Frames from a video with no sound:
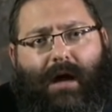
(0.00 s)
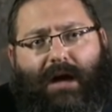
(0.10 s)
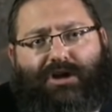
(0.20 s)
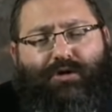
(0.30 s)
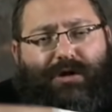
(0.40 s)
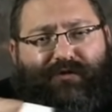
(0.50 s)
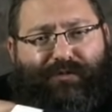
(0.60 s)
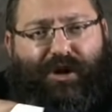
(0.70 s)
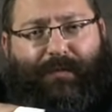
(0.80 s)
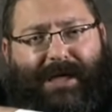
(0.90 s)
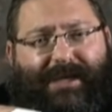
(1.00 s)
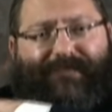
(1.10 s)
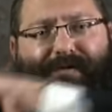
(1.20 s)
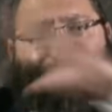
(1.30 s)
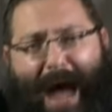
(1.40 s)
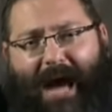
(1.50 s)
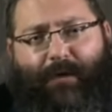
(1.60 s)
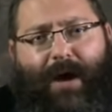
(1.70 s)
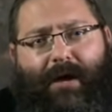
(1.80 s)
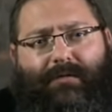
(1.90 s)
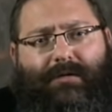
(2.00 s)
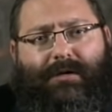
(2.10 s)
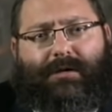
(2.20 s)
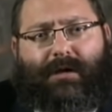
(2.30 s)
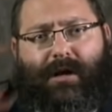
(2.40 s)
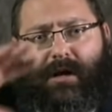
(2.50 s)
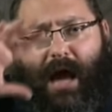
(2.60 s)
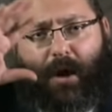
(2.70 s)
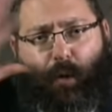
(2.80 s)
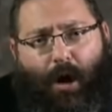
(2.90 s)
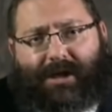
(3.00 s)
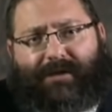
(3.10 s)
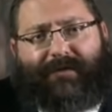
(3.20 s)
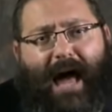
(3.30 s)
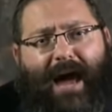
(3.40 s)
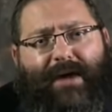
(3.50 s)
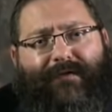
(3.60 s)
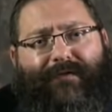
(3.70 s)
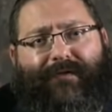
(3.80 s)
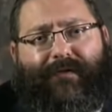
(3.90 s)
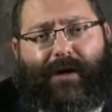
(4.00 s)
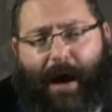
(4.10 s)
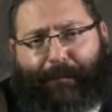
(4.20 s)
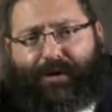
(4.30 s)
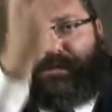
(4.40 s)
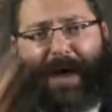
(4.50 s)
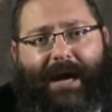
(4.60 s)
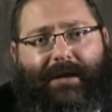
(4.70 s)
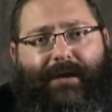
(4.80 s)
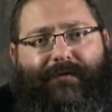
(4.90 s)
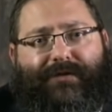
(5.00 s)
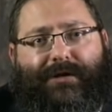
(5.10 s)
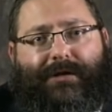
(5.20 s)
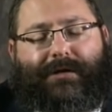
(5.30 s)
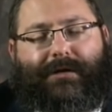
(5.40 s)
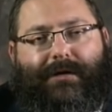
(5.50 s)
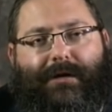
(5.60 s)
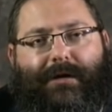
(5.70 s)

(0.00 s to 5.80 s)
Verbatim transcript: and Jews from so many different backgrounds and walks of life and perspectives